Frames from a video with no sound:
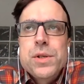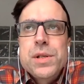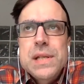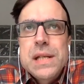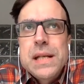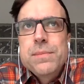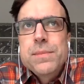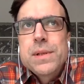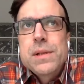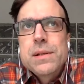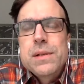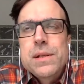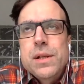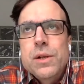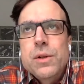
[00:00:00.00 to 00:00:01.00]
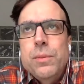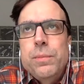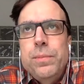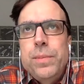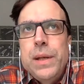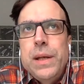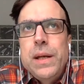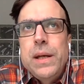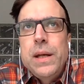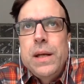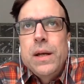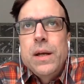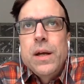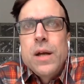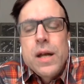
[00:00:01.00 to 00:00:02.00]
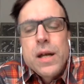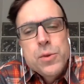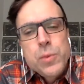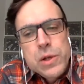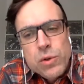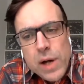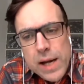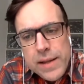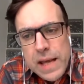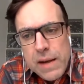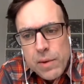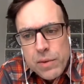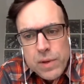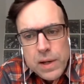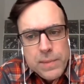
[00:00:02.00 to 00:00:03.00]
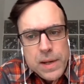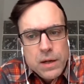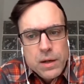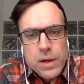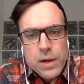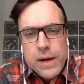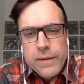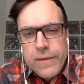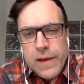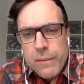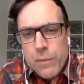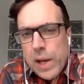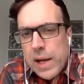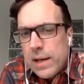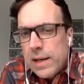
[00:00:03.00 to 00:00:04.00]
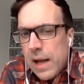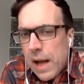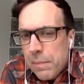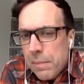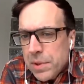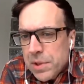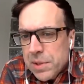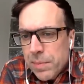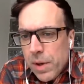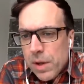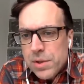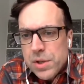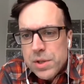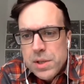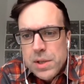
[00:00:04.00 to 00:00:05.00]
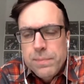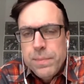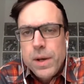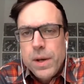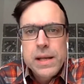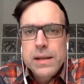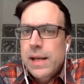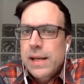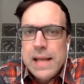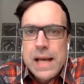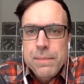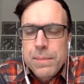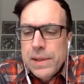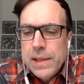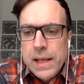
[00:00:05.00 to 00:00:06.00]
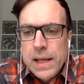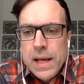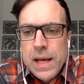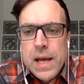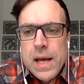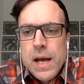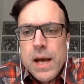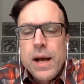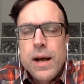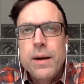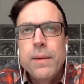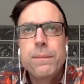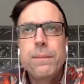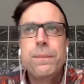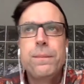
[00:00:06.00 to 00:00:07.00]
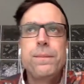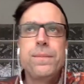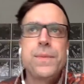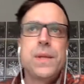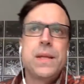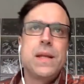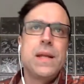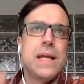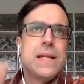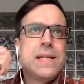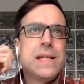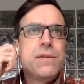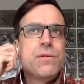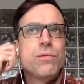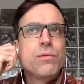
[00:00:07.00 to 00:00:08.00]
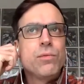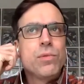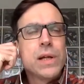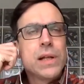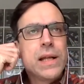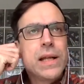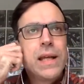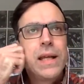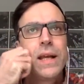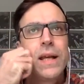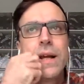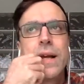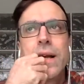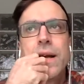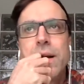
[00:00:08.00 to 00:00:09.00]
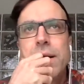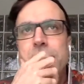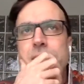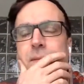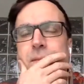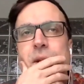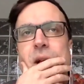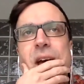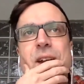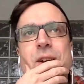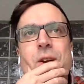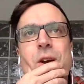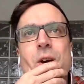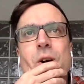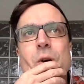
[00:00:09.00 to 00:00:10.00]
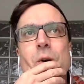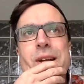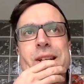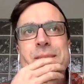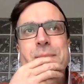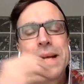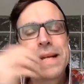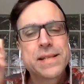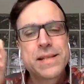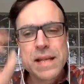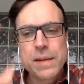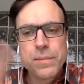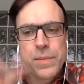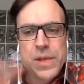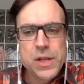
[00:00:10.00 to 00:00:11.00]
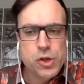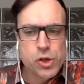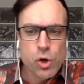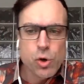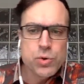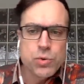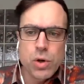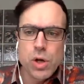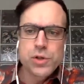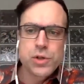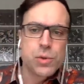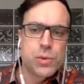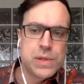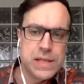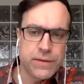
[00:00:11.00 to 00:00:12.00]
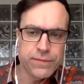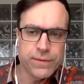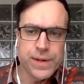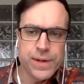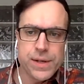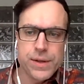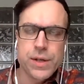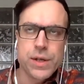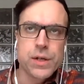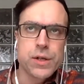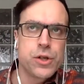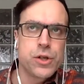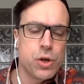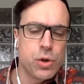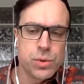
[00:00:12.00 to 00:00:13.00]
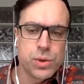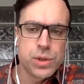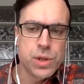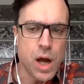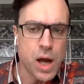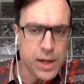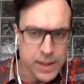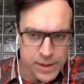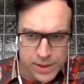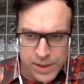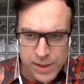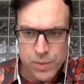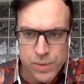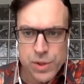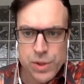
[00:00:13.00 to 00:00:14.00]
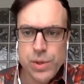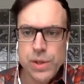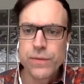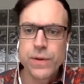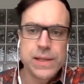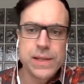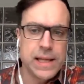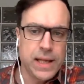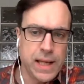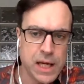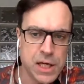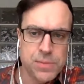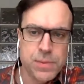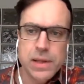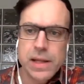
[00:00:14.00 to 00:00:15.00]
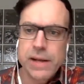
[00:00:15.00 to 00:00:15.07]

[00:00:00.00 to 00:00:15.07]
seems to still be, because we tried that with Rainmaker.fm. We had a couple sponsors that bought in like that, but it didn't really, I don't know. It's because the shows were all so different. The shows' audiences were so different. The engagement